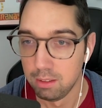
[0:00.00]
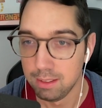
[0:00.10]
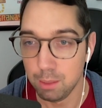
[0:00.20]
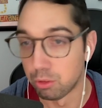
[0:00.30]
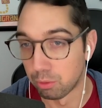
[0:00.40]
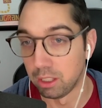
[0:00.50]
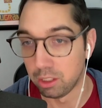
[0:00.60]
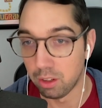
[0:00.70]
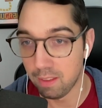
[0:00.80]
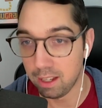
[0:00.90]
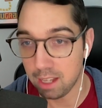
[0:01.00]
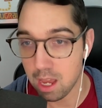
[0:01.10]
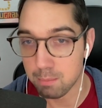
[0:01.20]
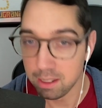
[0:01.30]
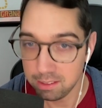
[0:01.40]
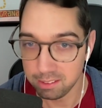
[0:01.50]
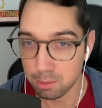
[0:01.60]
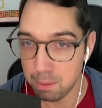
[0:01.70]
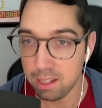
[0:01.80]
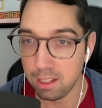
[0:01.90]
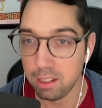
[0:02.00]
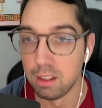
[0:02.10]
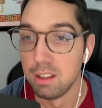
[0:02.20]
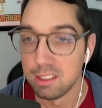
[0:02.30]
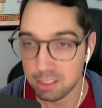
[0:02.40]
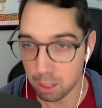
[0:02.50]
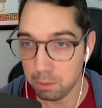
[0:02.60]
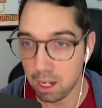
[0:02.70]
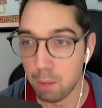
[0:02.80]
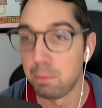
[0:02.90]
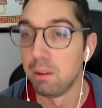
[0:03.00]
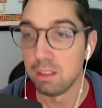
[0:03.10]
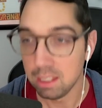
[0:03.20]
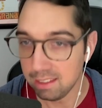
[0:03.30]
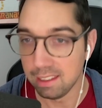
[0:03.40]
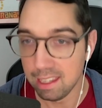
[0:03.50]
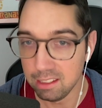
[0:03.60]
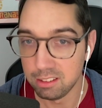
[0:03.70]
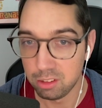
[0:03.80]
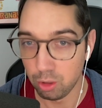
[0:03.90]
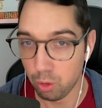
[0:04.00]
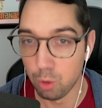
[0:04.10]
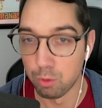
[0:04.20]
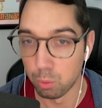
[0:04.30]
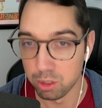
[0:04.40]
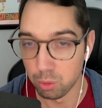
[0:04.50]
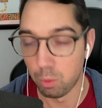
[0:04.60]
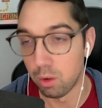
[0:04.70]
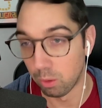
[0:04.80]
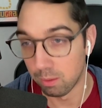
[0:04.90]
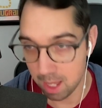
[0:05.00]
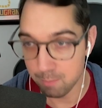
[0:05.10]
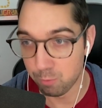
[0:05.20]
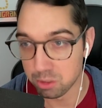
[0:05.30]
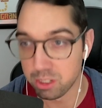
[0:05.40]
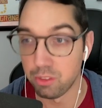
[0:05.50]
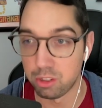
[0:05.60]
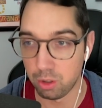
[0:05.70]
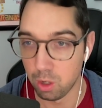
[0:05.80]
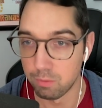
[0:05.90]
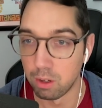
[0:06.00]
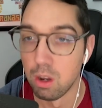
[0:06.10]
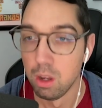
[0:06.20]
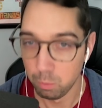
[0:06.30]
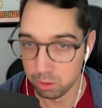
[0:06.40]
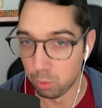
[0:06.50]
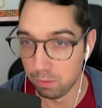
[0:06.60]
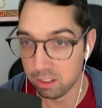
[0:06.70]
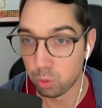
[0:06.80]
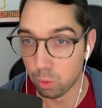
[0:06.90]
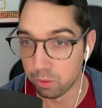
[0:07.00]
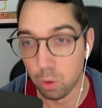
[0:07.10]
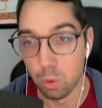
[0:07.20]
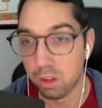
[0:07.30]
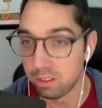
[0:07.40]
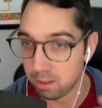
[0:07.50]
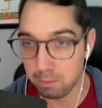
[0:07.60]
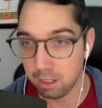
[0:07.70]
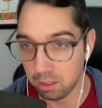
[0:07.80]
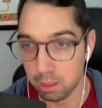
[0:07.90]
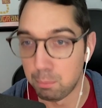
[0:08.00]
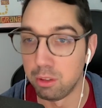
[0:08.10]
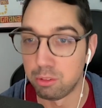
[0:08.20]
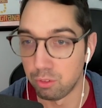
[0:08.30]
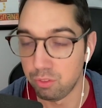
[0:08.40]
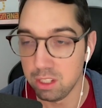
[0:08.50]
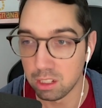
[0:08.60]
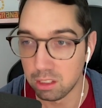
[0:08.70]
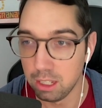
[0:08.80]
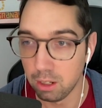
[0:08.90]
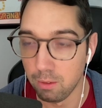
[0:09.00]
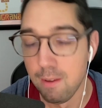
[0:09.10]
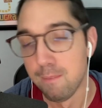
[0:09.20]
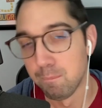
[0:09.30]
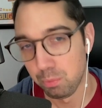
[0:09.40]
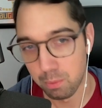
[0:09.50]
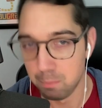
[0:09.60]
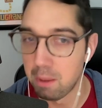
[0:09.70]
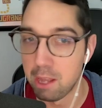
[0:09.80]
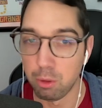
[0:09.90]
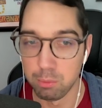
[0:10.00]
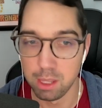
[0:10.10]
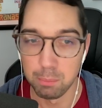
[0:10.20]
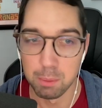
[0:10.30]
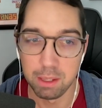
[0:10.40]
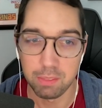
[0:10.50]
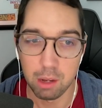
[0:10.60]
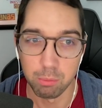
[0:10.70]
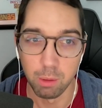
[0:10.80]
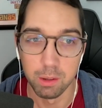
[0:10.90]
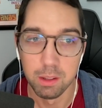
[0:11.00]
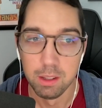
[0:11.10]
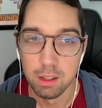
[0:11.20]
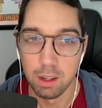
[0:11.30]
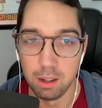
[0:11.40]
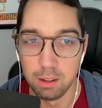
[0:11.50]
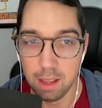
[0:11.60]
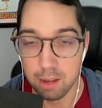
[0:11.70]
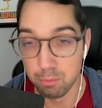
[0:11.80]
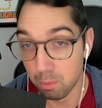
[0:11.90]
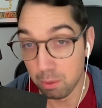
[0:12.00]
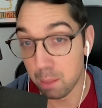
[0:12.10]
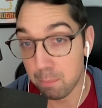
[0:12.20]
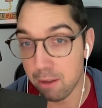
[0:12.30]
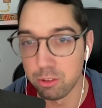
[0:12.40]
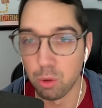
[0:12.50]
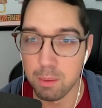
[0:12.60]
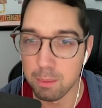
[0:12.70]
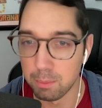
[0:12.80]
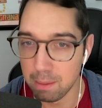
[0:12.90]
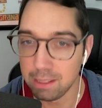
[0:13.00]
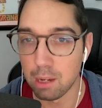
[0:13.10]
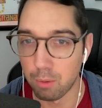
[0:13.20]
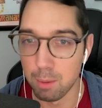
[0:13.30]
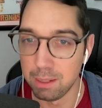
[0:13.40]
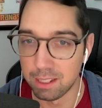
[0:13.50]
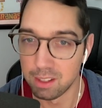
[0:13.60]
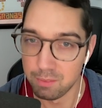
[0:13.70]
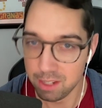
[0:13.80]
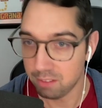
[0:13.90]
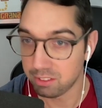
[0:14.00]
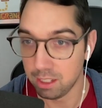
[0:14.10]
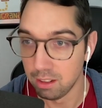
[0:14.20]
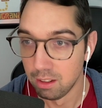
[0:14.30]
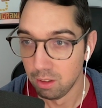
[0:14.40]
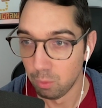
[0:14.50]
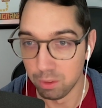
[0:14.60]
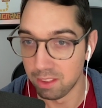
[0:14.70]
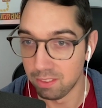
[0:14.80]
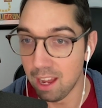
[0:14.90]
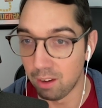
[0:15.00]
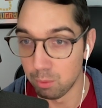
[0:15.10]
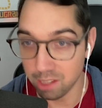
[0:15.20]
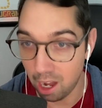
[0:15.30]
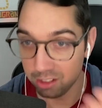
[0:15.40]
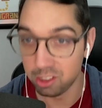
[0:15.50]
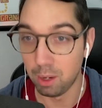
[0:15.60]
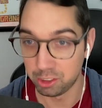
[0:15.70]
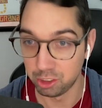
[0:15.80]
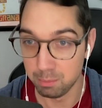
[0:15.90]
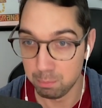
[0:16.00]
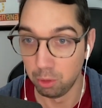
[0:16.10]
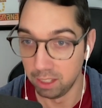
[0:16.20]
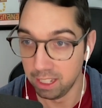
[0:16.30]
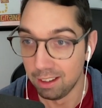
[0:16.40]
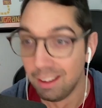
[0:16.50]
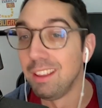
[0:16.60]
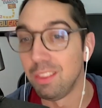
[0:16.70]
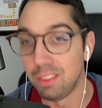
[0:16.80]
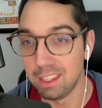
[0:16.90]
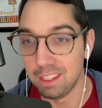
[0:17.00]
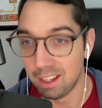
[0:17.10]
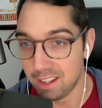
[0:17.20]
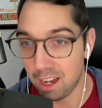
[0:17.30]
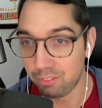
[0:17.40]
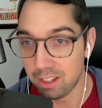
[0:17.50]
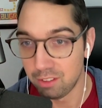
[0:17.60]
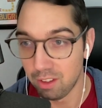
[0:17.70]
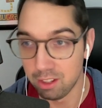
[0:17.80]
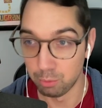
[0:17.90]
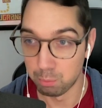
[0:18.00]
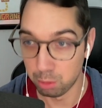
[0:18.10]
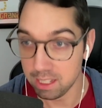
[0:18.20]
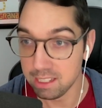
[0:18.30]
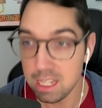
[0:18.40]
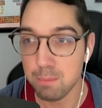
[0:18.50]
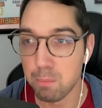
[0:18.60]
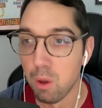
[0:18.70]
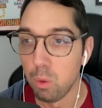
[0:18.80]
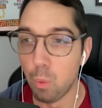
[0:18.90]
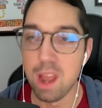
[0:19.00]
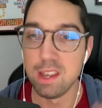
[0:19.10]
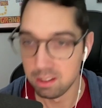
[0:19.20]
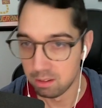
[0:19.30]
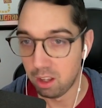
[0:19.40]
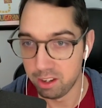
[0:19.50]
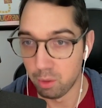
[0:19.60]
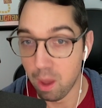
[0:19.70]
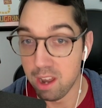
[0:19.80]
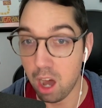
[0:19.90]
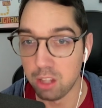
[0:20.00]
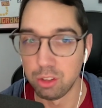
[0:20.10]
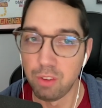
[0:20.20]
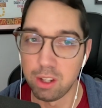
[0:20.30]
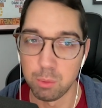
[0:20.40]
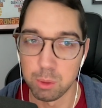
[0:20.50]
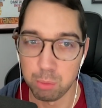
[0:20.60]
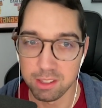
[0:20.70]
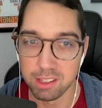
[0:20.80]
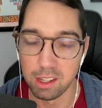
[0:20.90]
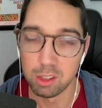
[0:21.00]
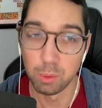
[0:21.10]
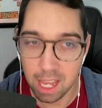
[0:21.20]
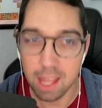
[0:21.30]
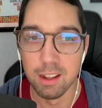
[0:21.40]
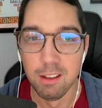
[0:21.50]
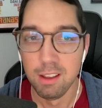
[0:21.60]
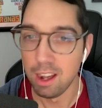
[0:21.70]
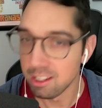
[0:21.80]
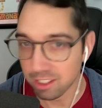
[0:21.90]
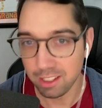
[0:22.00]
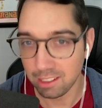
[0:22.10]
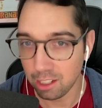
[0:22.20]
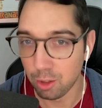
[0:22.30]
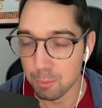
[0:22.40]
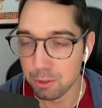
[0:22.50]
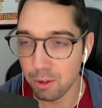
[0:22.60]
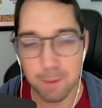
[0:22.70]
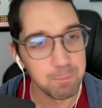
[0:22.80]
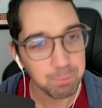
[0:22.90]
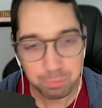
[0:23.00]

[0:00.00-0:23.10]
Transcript: he was really good in that game, hmm. anticipating, mm-hmm. stepping up, he, his turnover was the one, or him forcing the turnover was the one that scored the goal because he immediately yeah. put Raphinha clear, and Pedri was able to make that run. Uh, and again, Pedri's only able to make that run because Lewandowski wasn't there. It was Ansu yeah. actually pulling the Getafe defender pretty deep when when Ansu Fati was pressing. So again, just like Atletico Madrid,